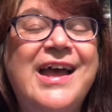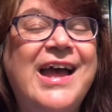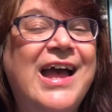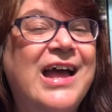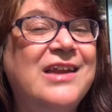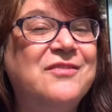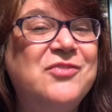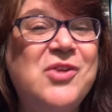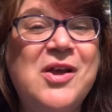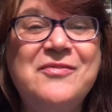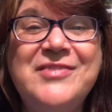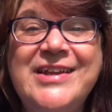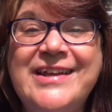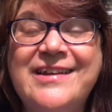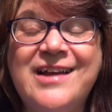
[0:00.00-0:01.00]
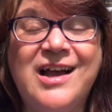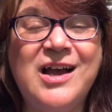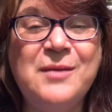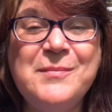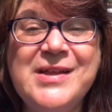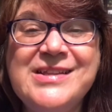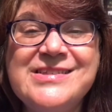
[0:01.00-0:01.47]
And if you have any
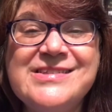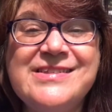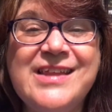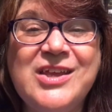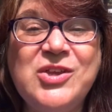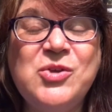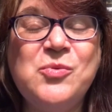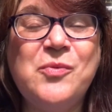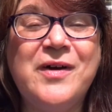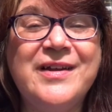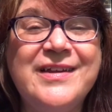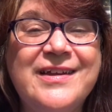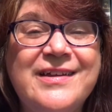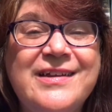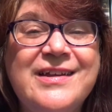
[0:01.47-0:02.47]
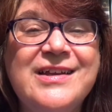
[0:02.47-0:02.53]
comments that you want to